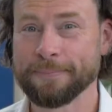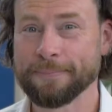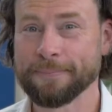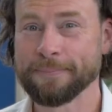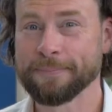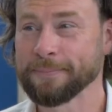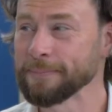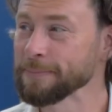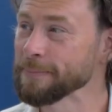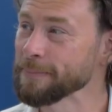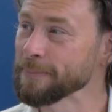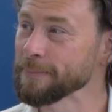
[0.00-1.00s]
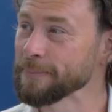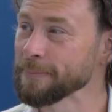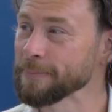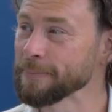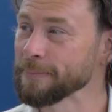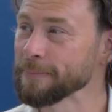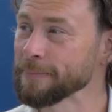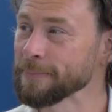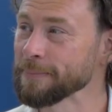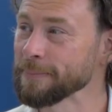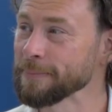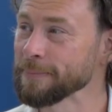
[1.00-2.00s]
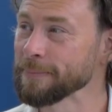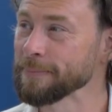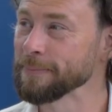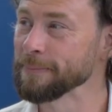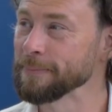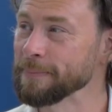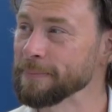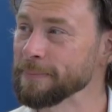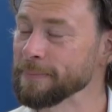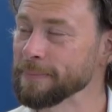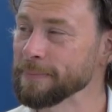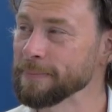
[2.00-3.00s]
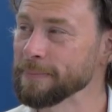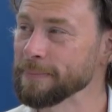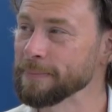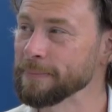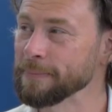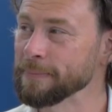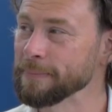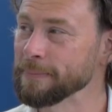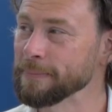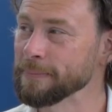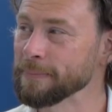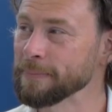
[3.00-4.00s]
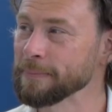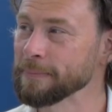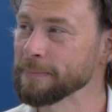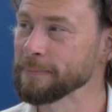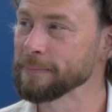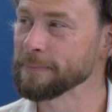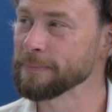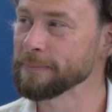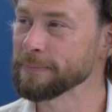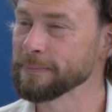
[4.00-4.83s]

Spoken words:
(not speaking)